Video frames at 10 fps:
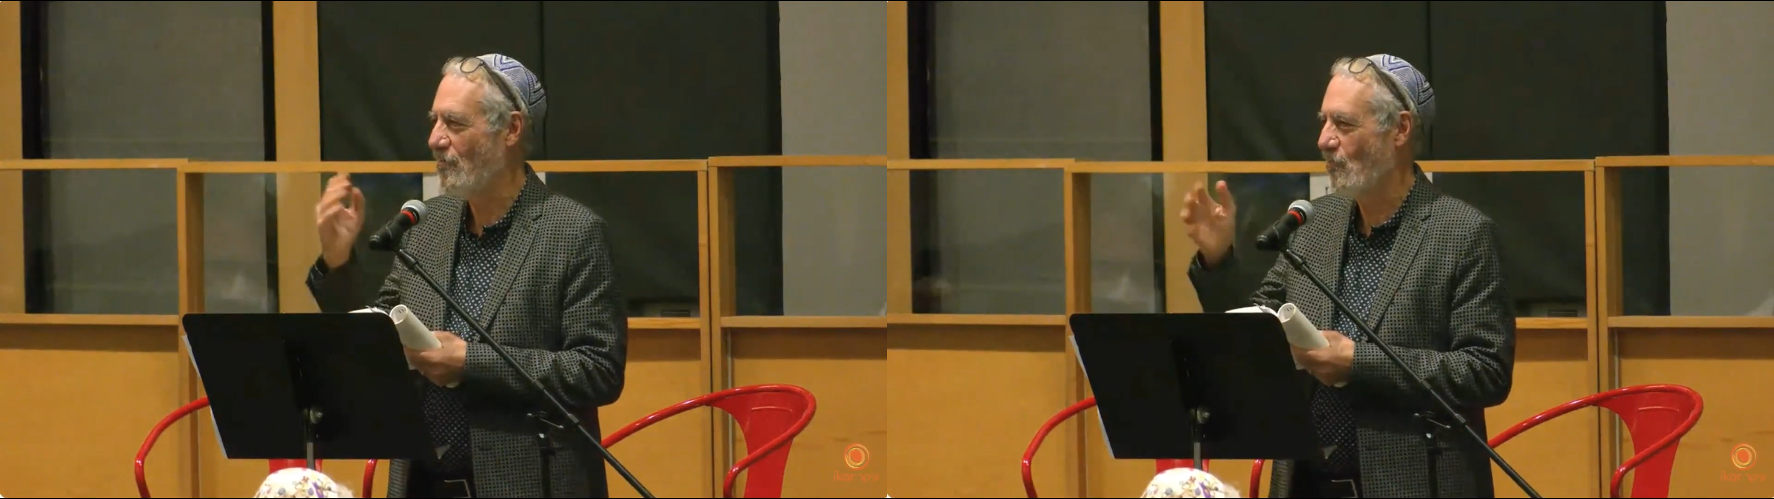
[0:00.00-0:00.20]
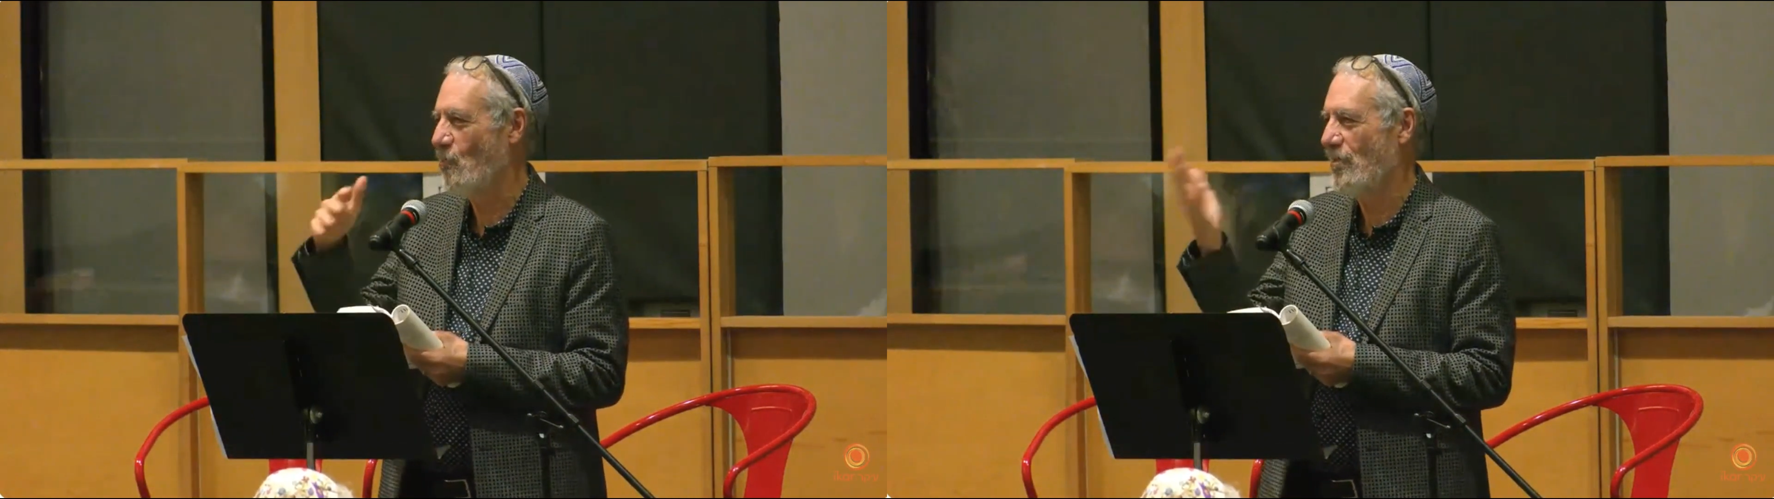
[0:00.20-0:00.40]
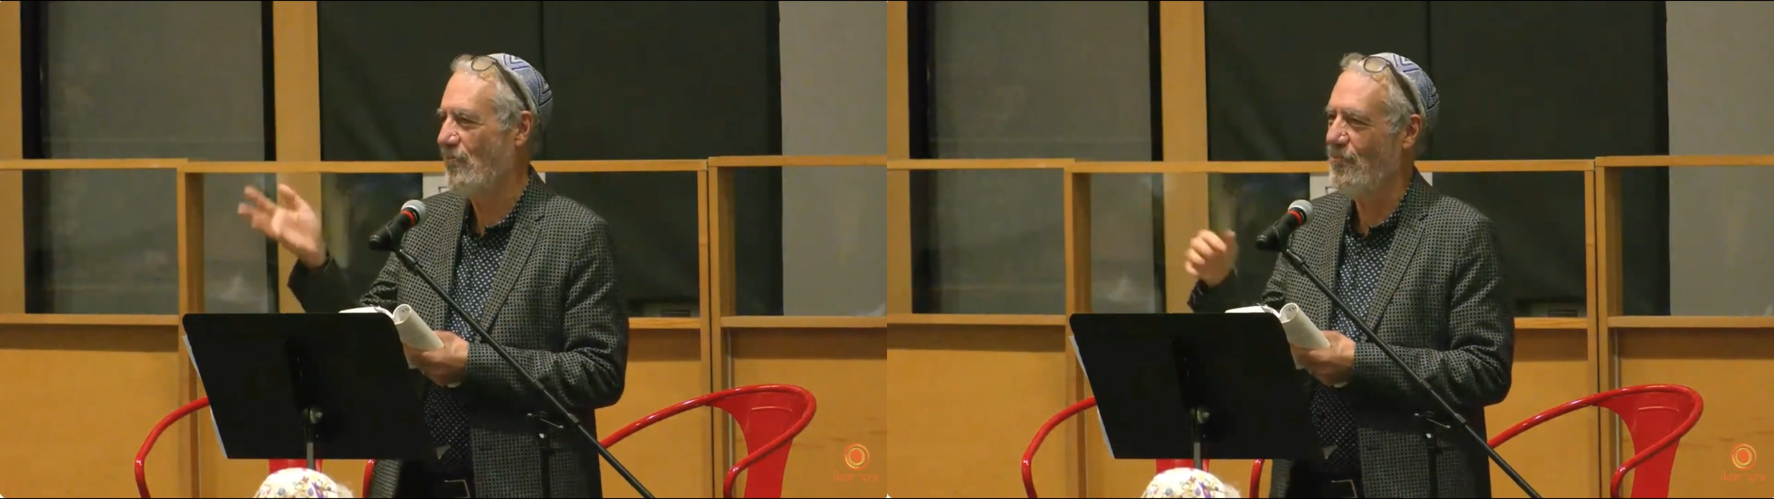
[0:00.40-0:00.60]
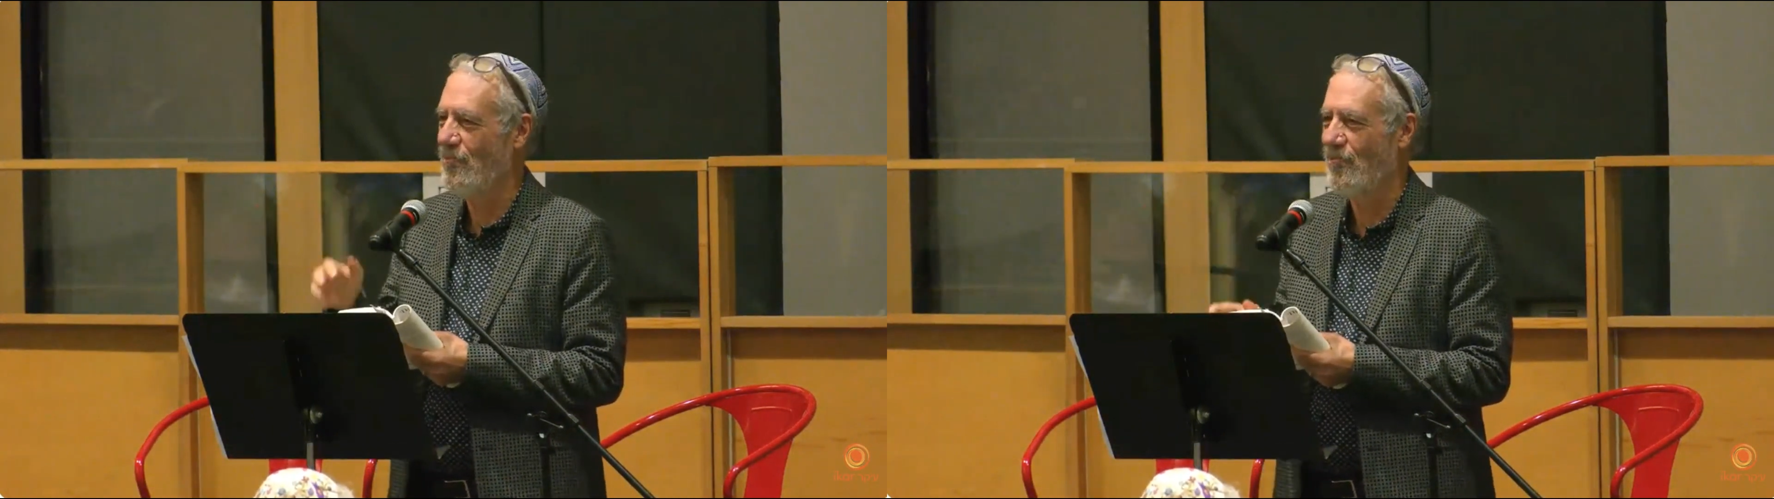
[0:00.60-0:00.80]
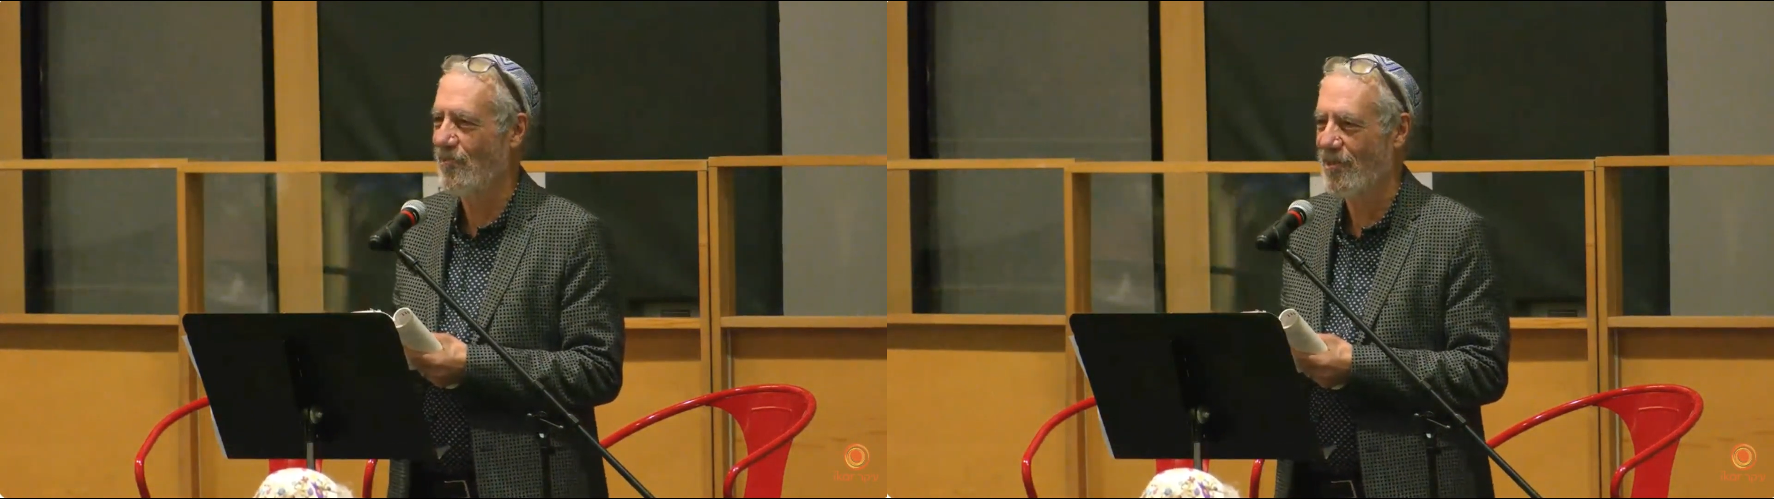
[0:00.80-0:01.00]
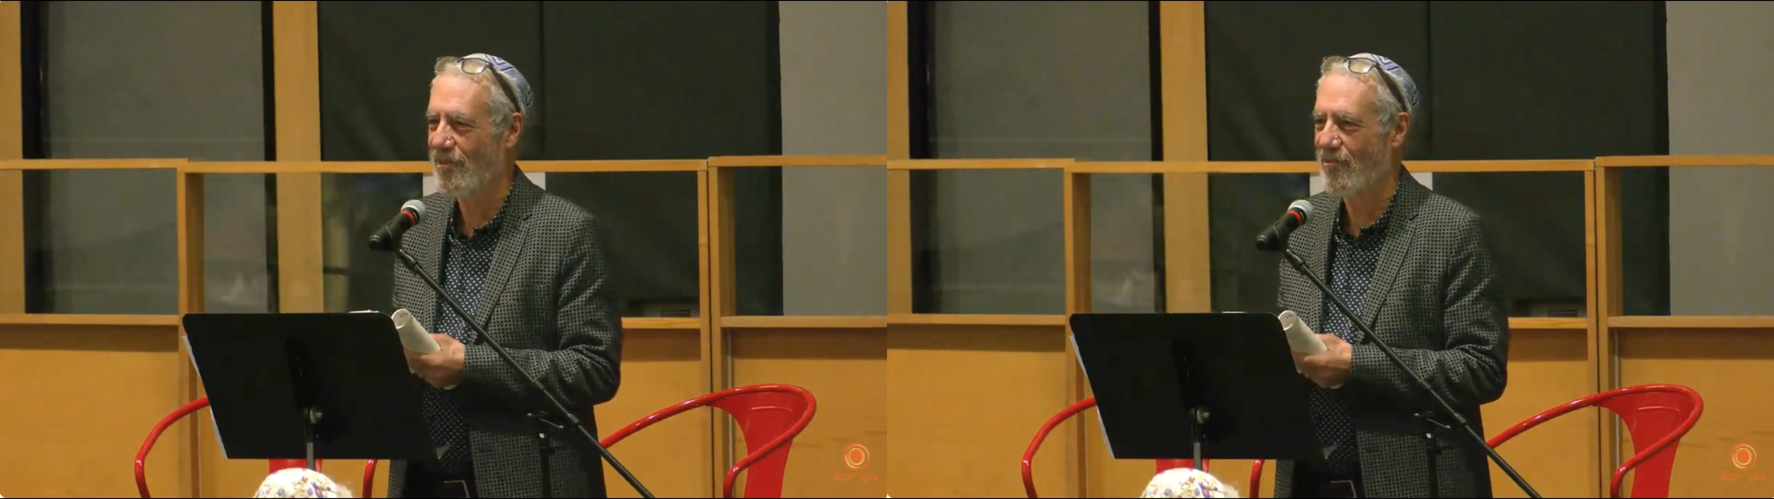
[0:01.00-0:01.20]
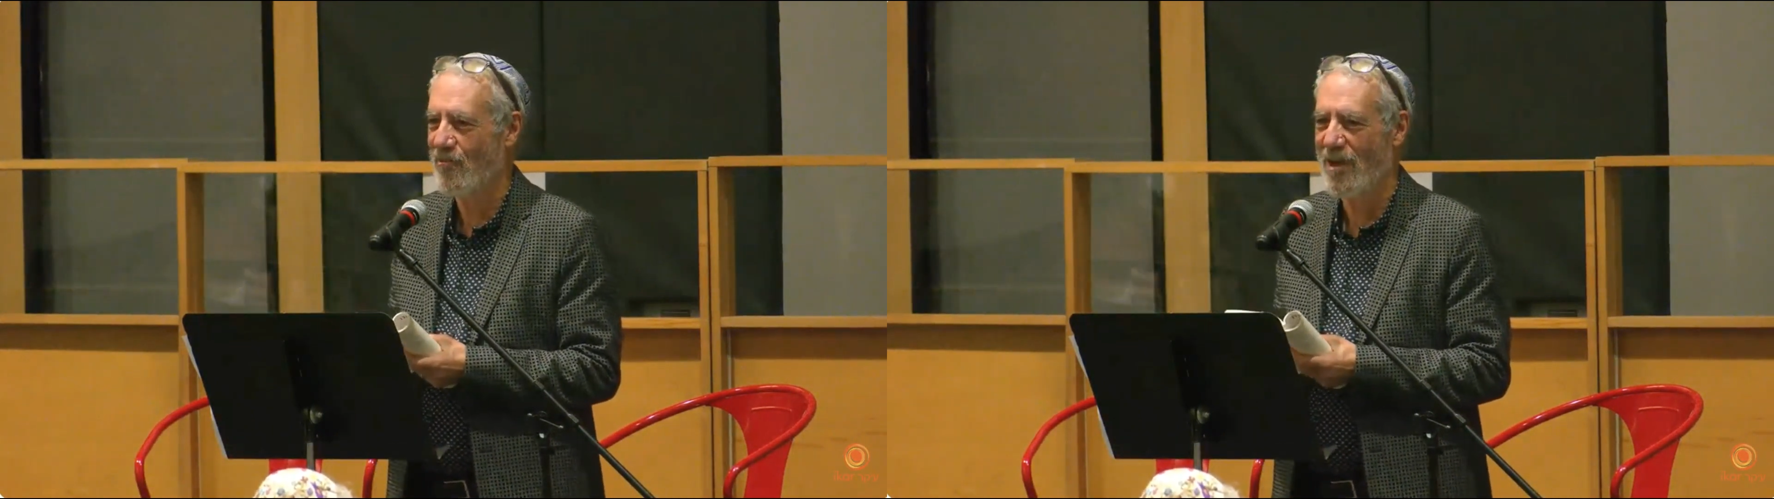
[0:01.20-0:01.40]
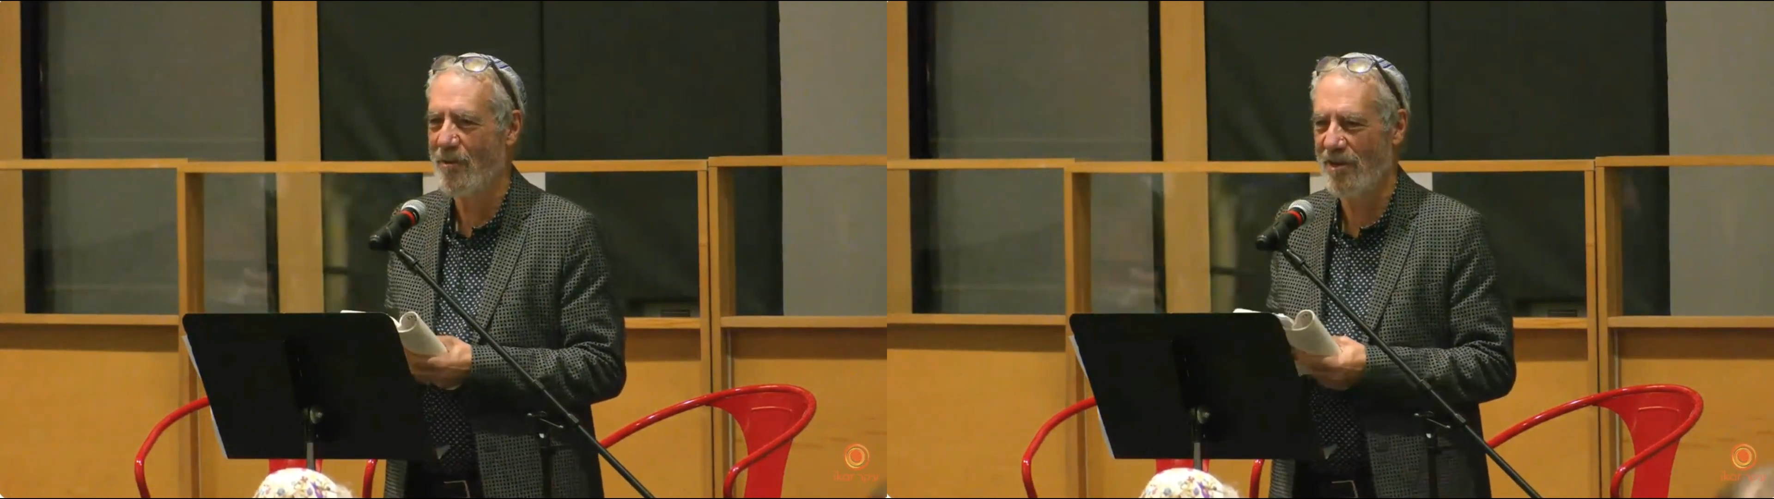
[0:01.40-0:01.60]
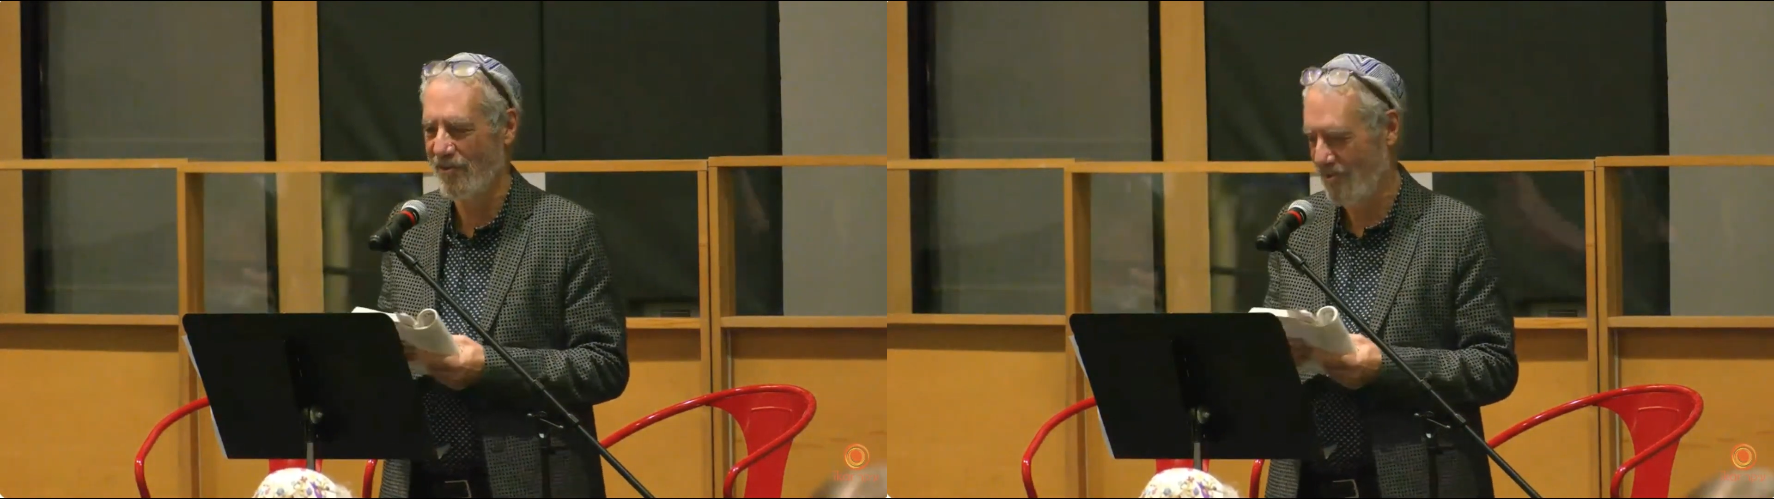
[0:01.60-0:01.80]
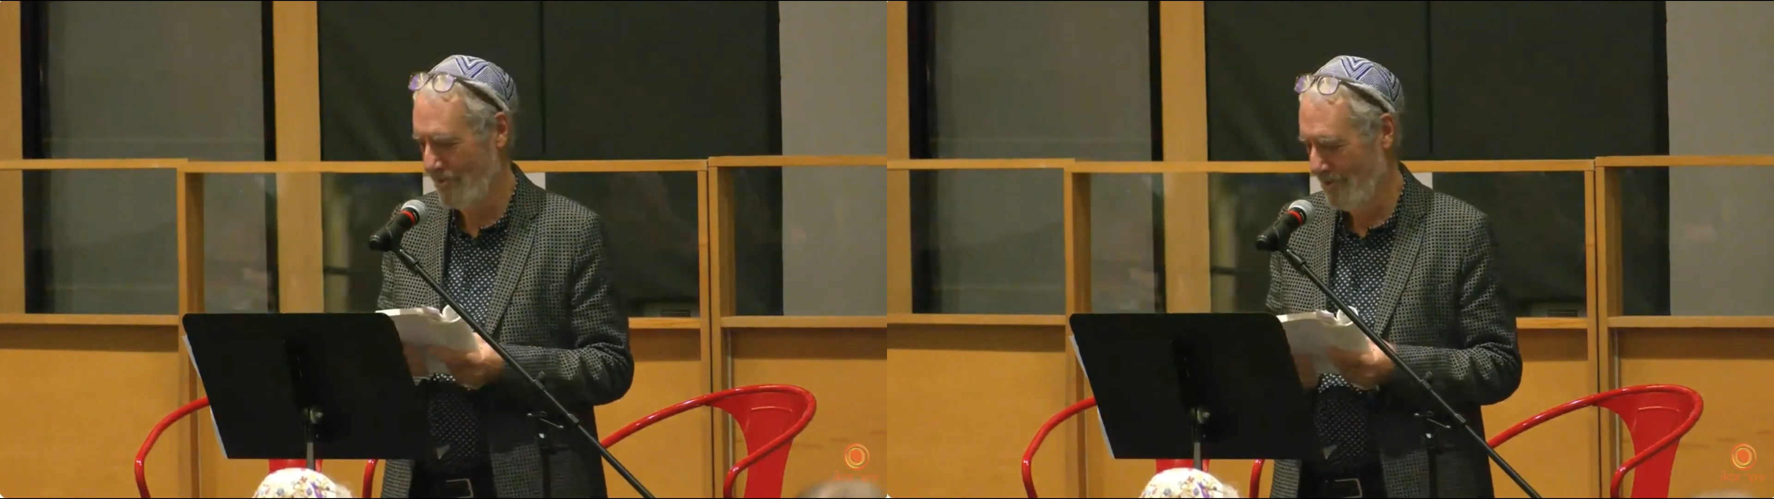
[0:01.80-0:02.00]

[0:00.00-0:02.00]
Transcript: questions to get the rabbi's